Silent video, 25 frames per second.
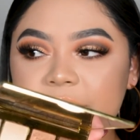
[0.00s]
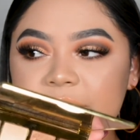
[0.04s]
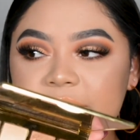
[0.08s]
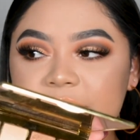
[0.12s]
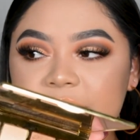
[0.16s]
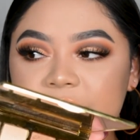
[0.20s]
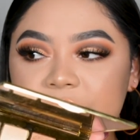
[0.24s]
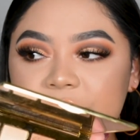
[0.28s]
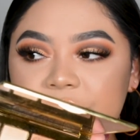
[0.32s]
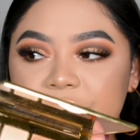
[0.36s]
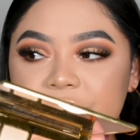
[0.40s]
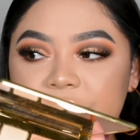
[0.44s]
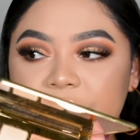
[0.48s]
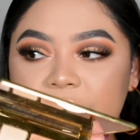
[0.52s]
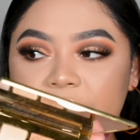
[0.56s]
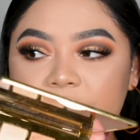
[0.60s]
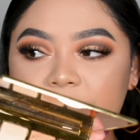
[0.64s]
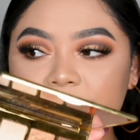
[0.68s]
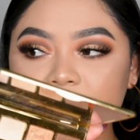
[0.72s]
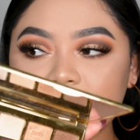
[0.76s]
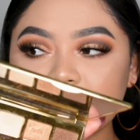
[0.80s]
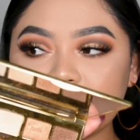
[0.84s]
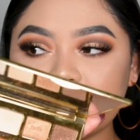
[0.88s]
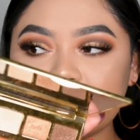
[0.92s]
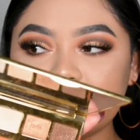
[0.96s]
this
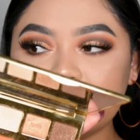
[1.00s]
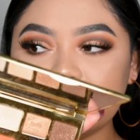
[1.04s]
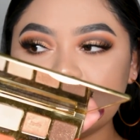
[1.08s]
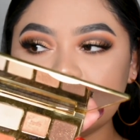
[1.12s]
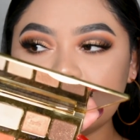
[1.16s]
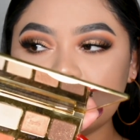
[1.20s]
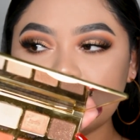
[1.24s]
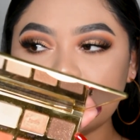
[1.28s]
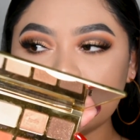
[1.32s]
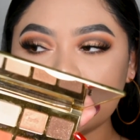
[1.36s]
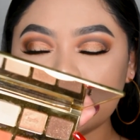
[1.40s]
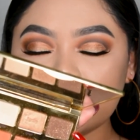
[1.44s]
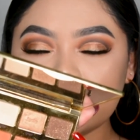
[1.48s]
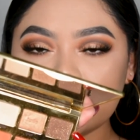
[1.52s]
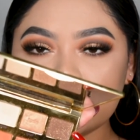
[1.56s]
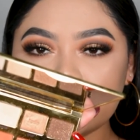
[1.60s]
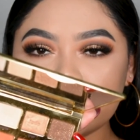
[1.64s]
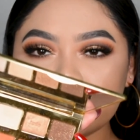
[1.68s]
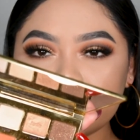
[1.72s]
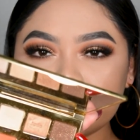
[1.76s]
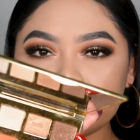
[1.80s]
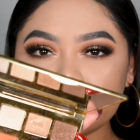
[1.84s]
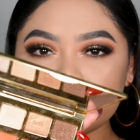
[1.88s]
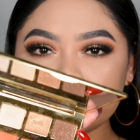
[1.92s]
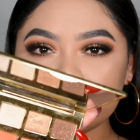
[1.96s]
shadow right here,
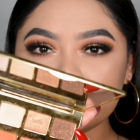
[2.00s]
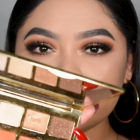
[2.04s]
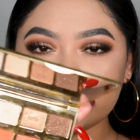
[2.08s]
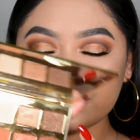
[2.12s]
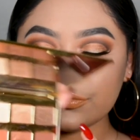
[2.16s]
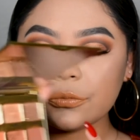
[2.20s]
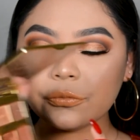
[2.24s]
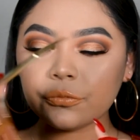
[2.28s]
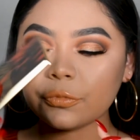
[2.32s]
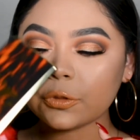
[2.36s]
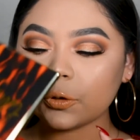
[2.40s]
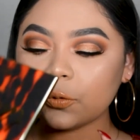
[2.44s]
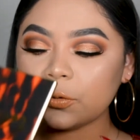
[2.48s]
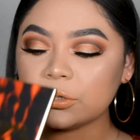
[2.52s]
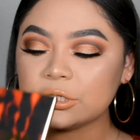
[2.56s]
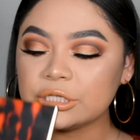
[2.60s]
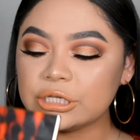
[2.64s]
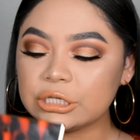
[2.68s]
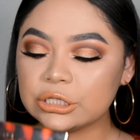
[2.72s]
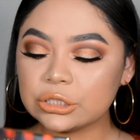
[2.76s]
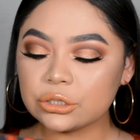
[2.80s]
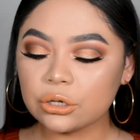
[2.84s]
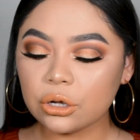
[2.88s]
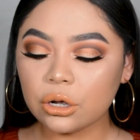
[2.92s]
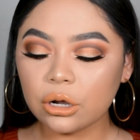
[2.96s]

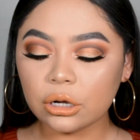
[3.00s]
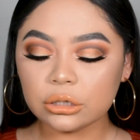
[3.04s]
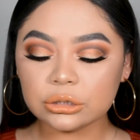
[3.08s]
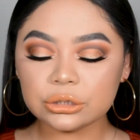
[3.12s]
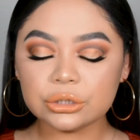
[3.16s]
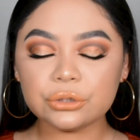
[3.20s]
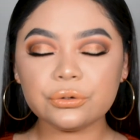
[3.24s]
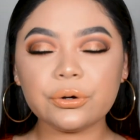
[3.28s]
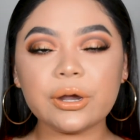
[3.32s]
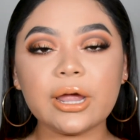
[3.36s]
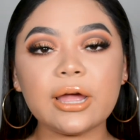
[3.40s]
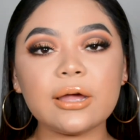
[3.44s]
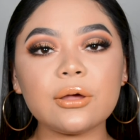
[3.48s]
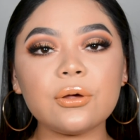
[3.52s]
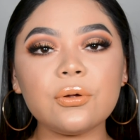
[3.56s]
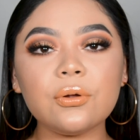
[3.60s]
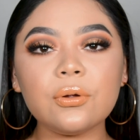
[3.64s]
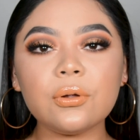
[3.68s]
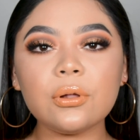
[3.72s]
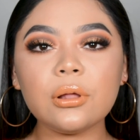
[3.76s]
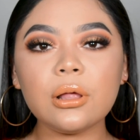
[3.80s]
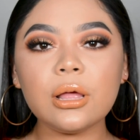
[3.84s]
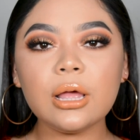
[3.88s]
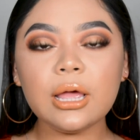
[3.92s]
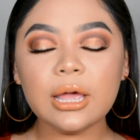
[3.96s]
which is called
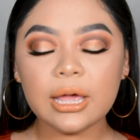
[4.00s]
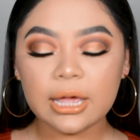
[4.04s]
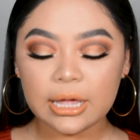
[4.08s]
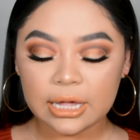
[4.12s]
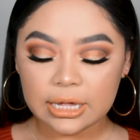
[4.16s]
Crackle.